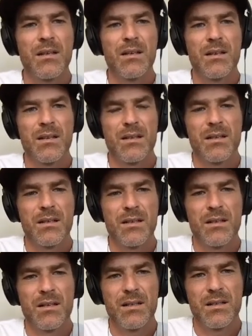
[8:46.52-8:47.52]

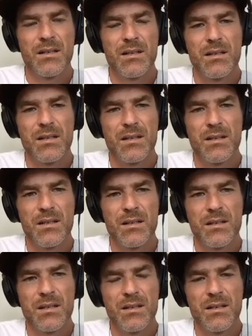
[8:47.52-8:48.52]

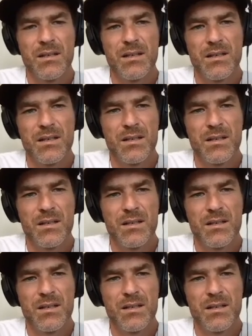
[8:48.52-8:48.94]
(silent)